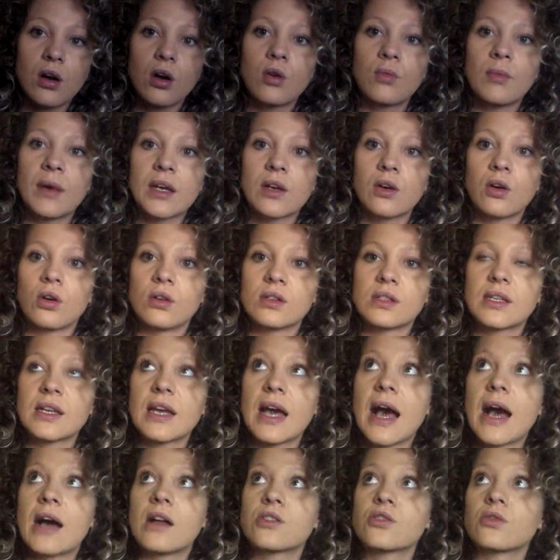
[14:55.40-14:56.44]
oh my god, the
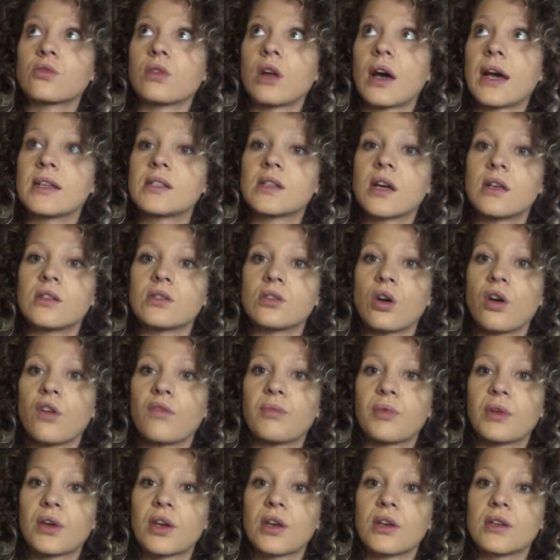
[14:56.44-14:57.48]
actual light turned
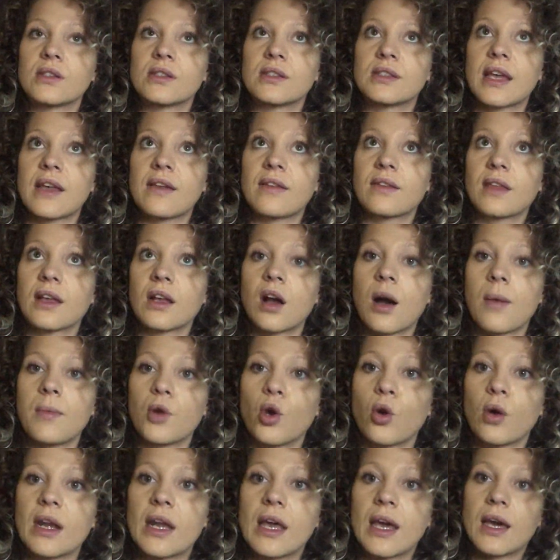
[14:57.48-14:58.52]
off because they think I'm
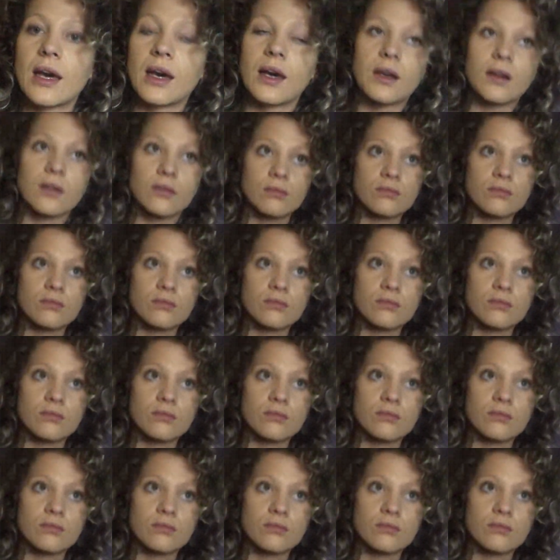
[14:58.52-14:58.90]
not in here.